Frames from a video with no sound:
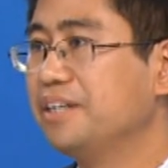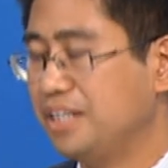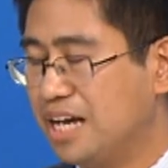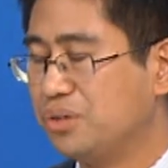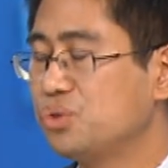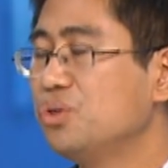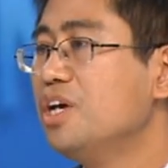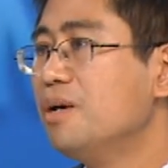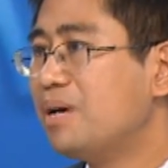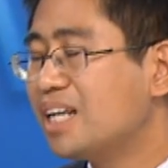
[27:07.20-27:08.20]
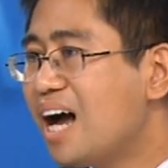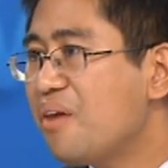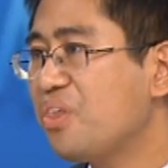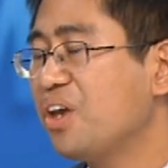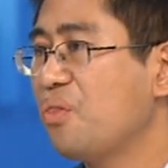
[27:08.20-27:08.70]
Yes, but I
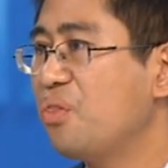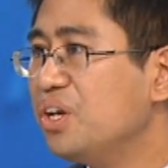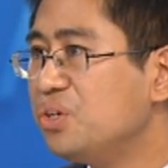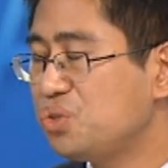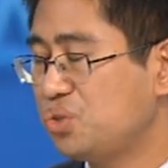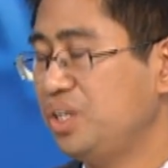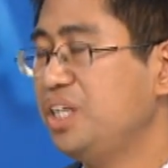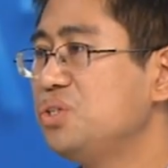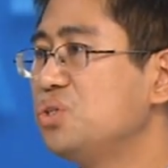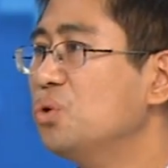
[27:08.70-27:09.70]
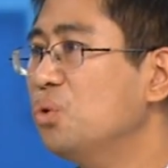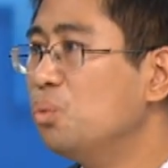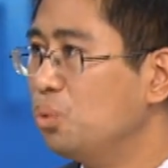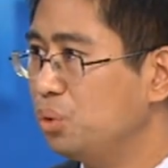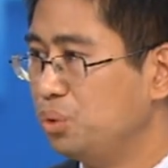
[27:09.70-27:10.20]
think this issue
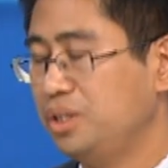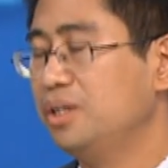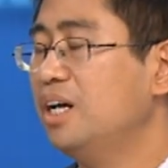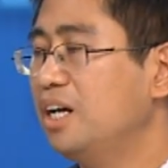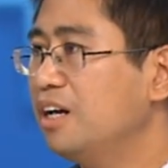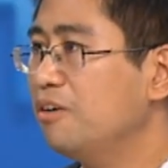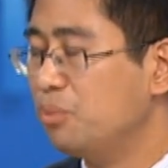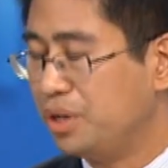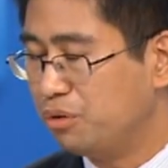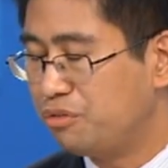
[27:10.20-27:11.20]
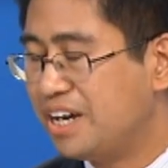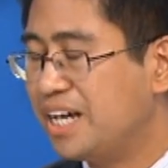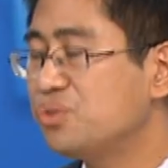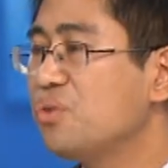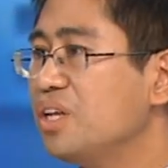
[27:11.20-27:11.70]
would uh, will
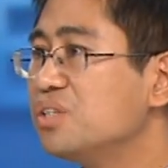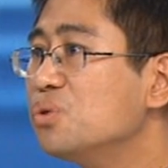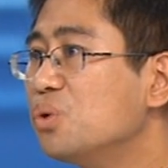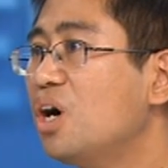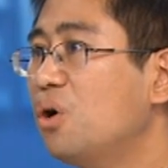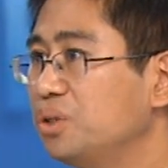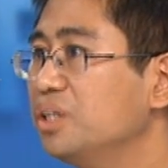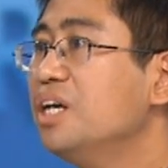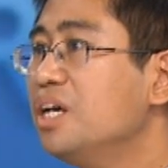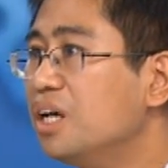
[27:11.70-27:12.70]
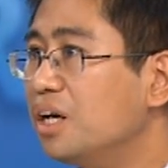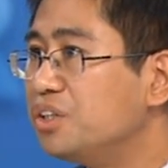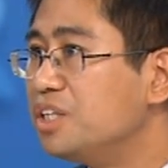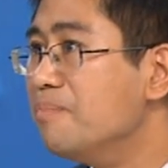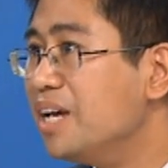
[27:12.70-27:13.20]
face the so-called uh,
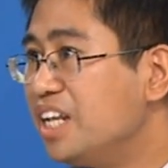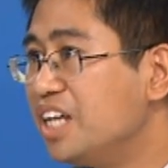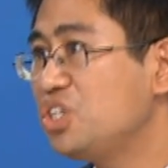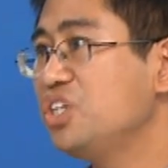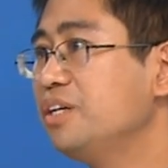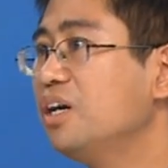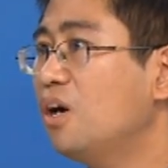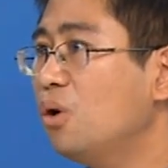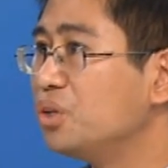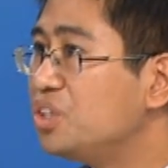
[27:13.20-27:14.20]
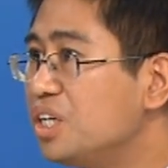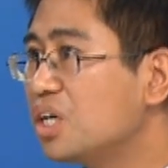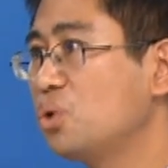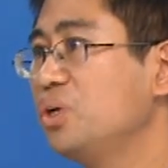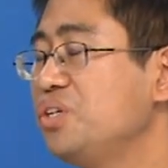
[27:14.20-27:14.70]
diminishing or
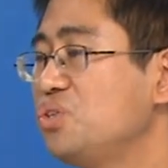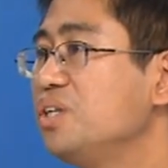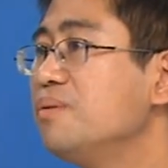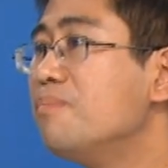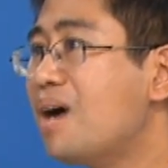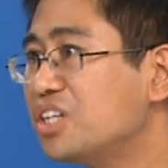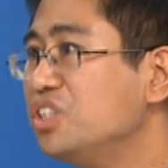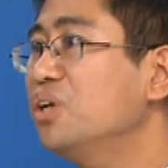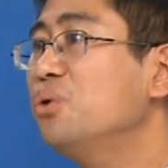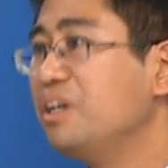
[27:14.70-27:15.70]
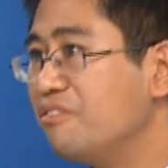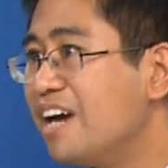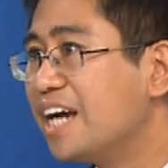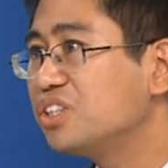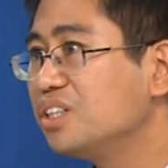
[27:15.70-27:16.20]
decreasing margin marginal
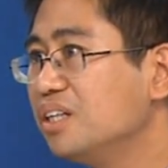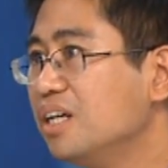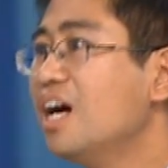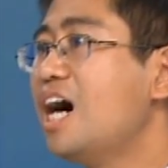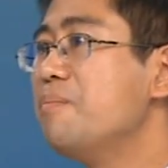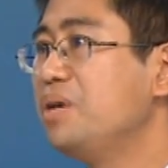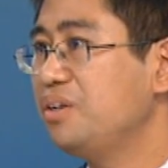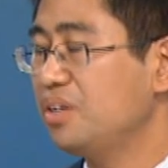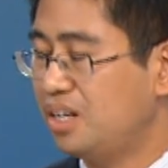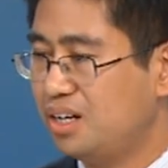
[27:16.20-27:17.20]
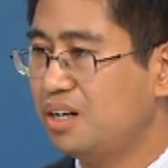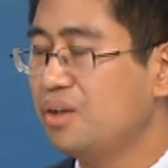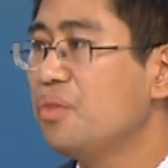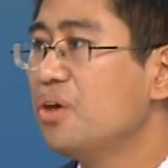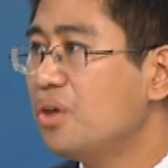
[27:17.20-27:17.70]
effect. I mean, uh,
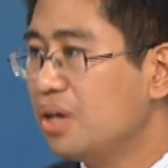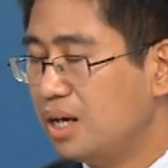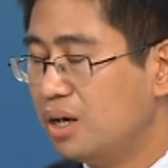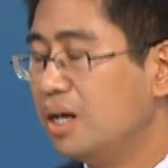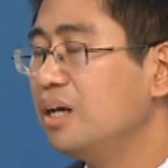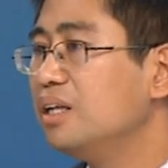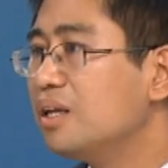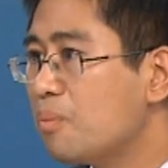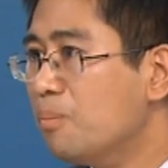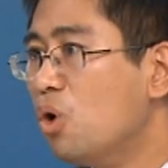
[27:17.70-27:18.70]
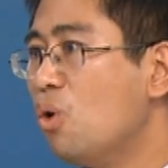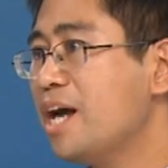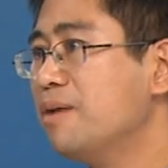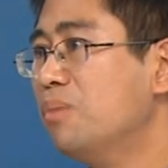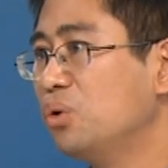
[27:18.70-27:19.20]
uh, more
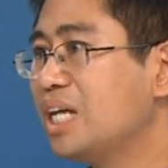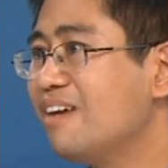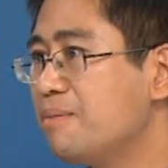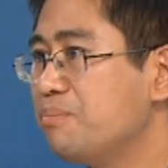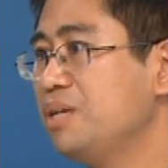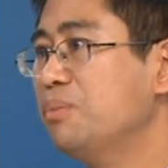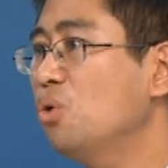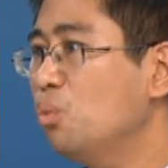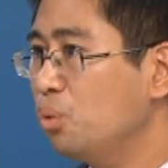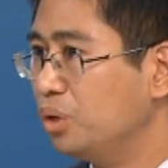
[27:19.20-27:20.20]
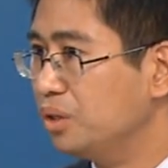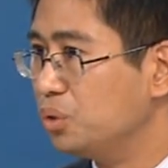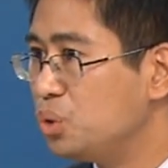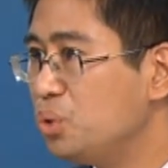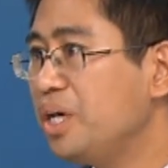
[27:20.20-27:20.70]
and more Taiwan people would
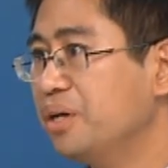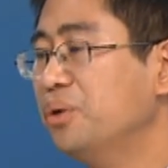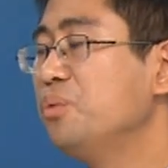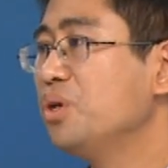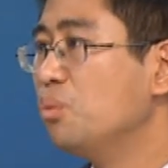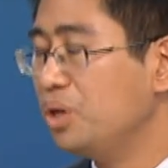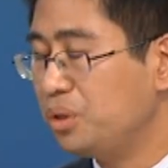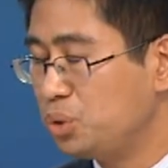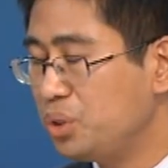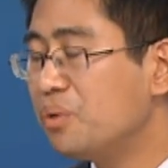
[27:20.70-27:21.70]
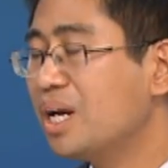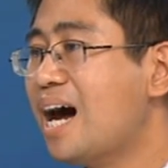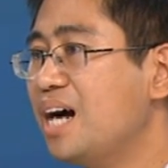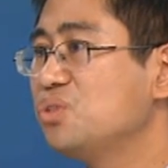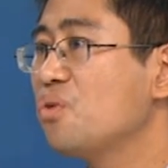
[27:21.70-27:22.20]
real will
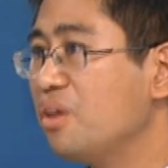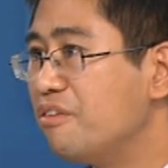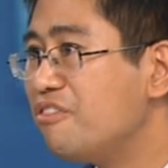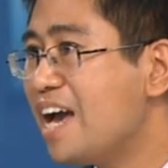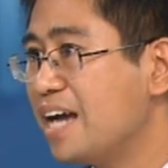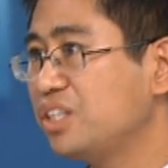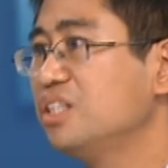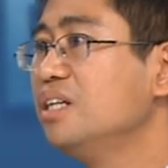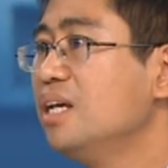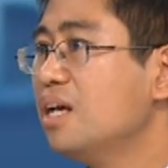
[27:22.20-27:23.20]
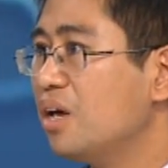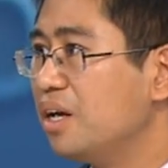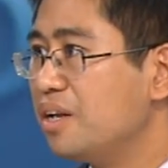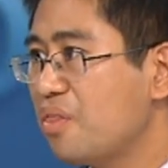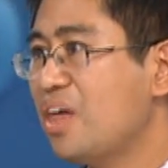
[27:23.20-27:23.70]
realize the fact
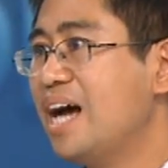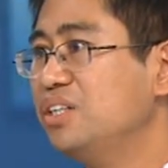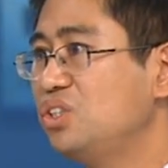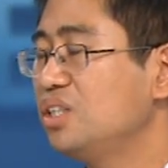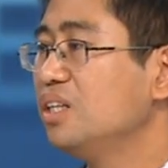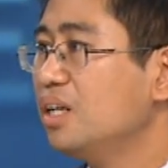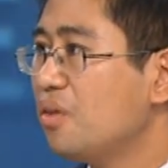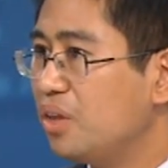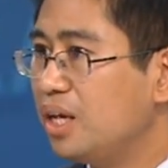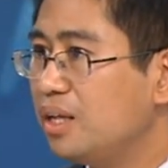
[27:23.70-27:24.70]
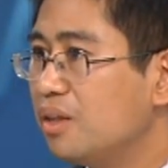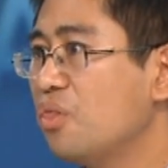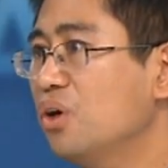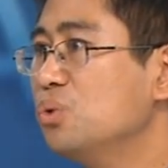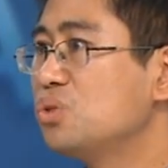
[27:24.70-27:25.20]
uh, that the
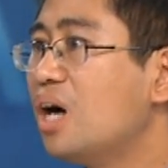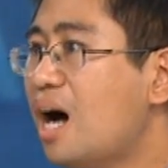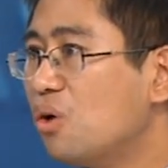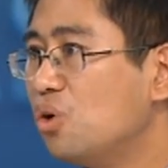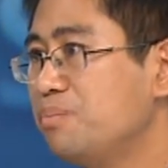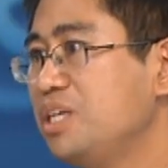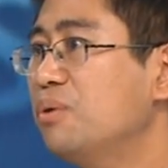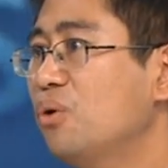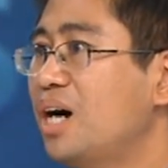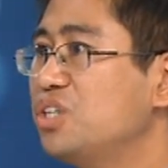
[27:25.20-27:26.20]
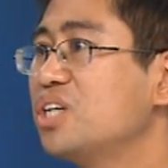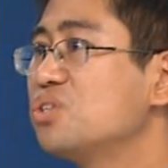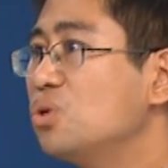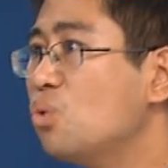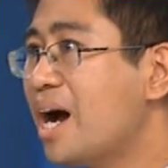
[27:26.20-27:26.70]
those Hong Kong people are just
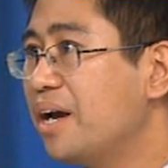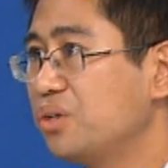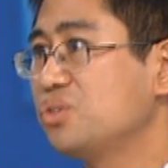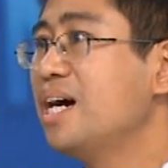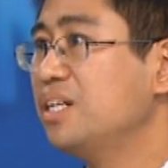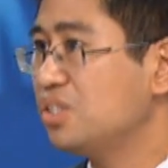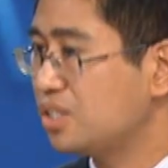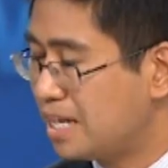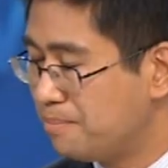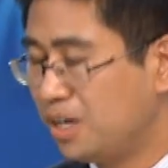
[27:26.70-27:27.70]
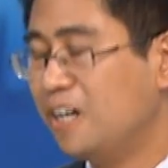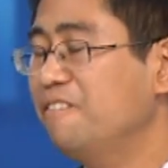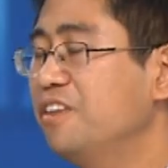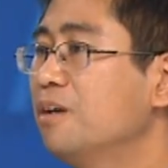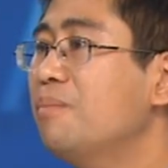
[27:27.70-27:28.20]
rioters, and some
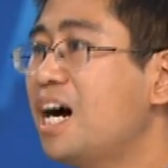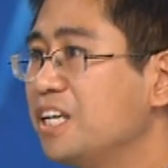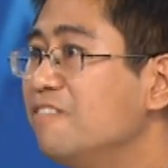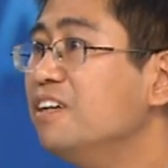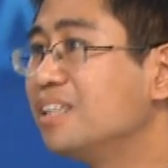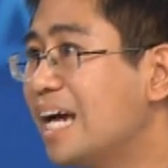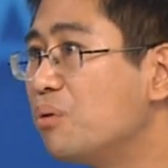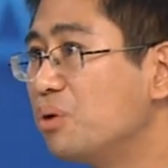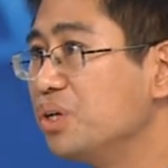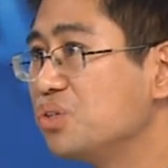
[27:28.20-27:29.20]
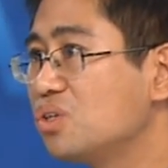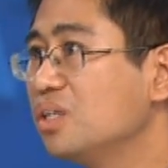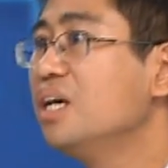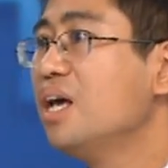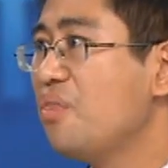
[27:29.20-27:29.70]
of them are even terrorists.
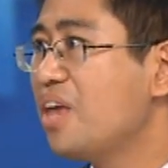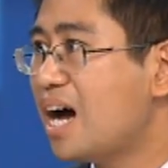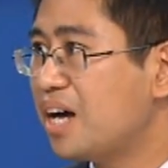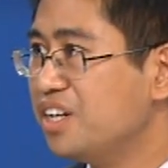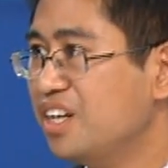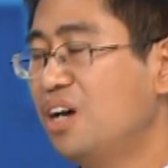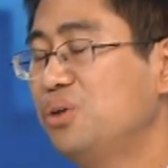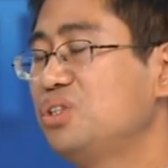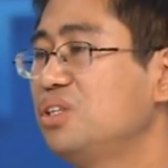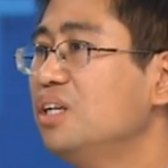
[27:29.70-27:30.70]
They are not.